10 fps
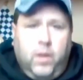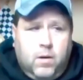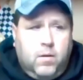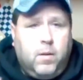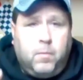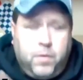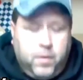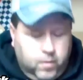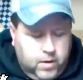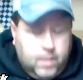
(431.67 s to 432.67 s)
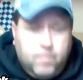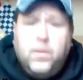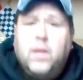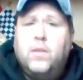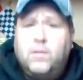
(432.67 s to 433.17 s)
the 30
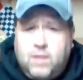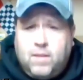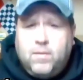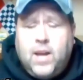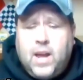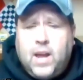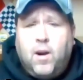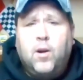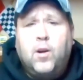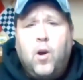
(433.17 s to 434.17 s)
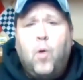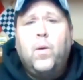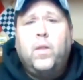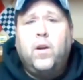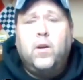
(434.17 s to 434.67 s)
and the 7A are
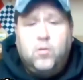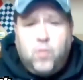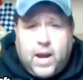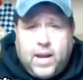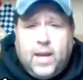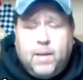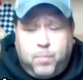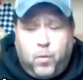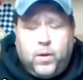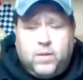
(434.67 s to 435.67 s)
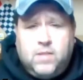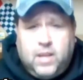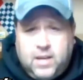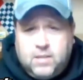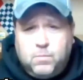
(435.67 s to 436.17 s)
going there to try to get points.
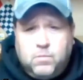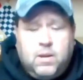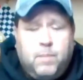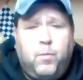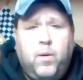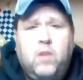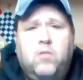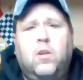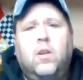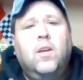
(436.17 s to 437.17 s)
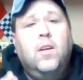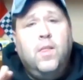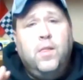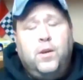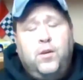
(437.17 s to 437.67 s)
They need some separation.
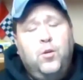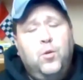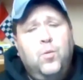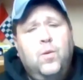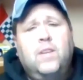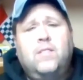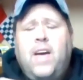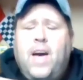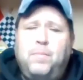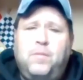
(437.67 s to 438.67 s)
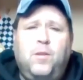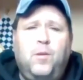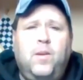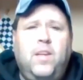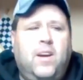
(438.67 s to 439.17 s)
The 2 is
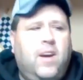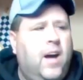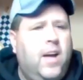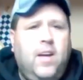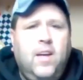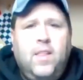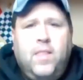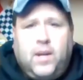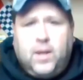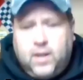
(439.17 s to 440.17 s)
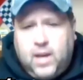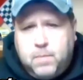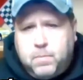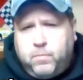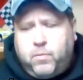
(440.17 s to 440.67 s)
absolutely a guy that could
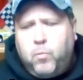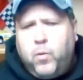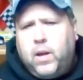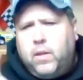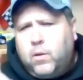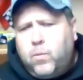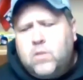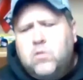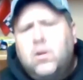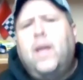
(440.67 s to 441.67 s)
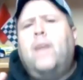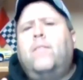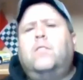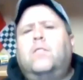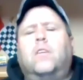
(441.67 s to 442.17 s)
keep him from winning. The question I
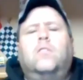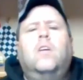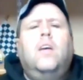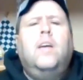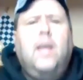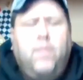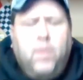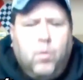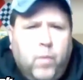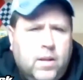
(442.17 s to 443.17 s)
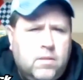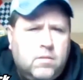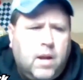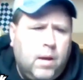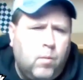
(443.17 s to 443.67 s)
have is this. If he
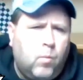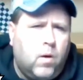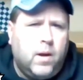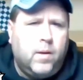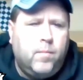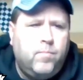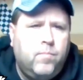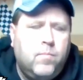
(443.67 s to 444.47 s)
wins night 1,